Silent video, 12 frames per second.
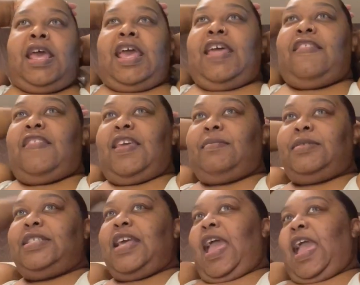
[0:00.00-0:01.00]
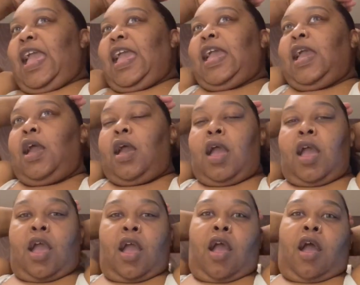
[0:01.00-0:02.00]
and then saying,
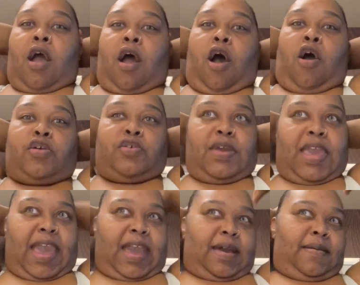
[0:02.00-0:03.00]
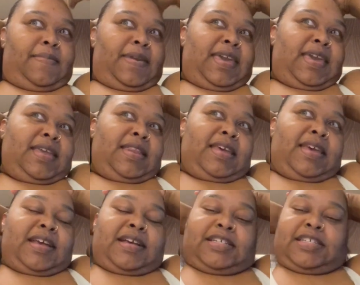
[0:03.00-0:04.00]
oh, you can't come in.
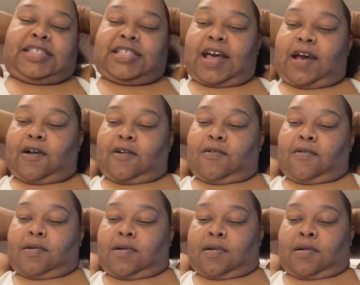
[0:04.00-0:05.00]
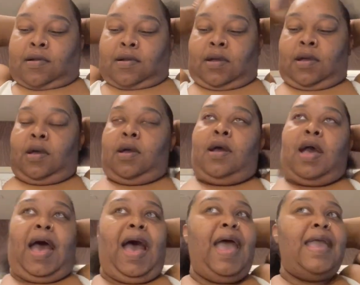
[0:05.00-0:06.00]
So
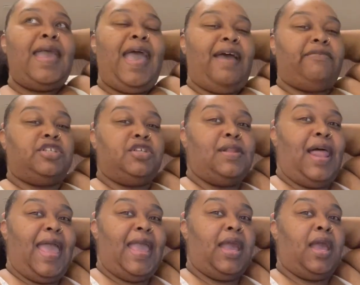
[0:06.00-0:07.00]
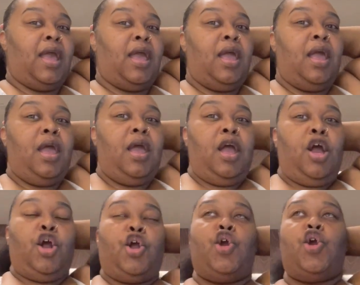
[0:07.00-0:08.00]
I have to like
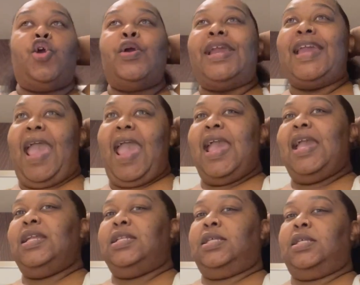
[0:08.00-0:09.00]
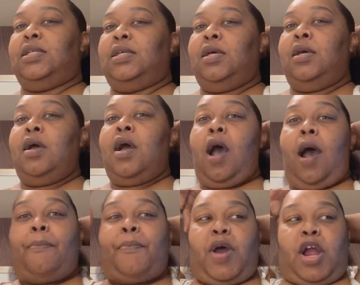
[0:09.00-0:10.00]
create
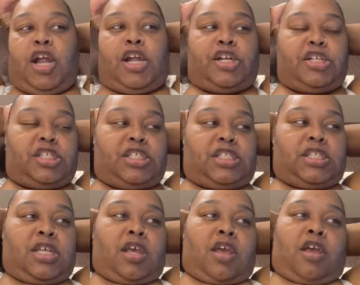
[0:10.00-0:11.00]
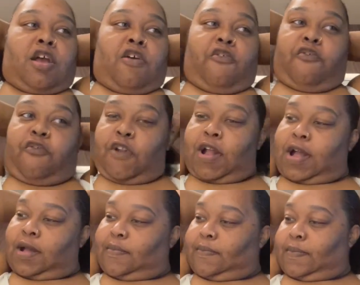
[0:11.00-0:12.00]
a purse
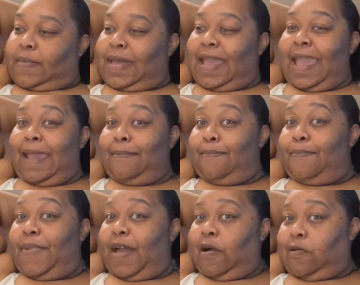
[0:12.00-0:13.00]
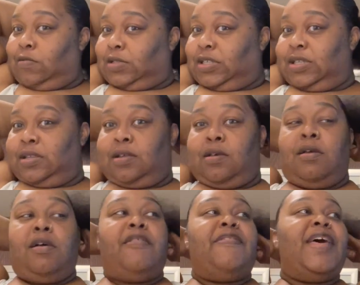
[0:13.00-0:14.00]
from a belt
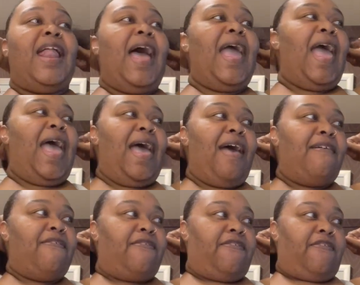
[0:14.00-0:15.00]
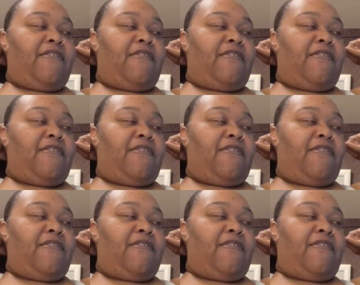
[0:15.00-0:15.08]
that I have